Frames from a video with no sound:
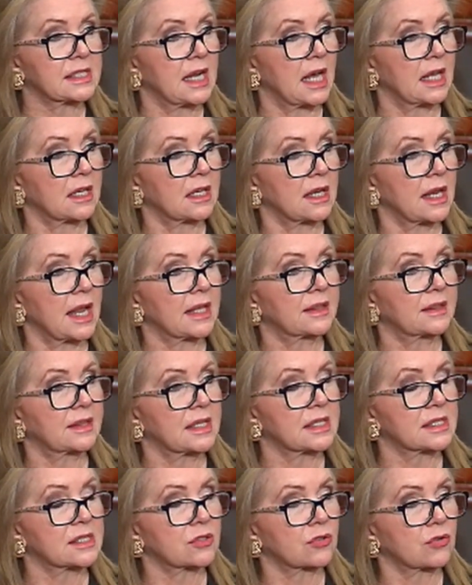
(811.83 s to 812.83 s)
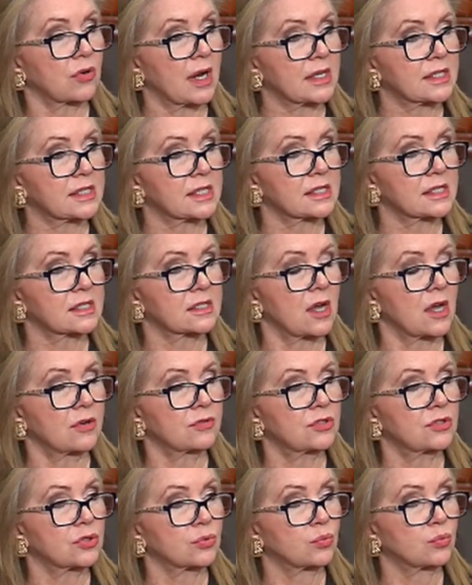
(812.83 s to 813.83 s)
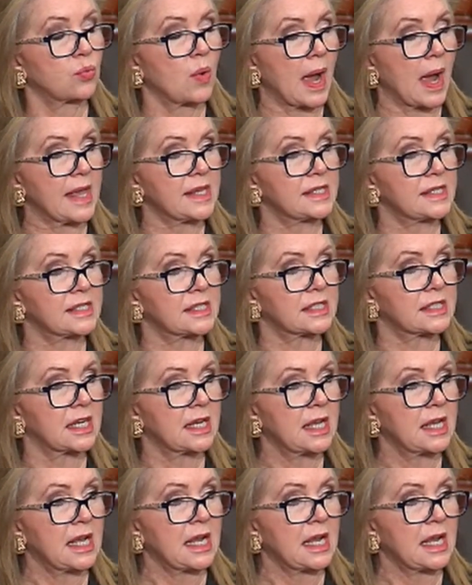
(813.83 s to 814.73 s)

not let this crisis go to waste.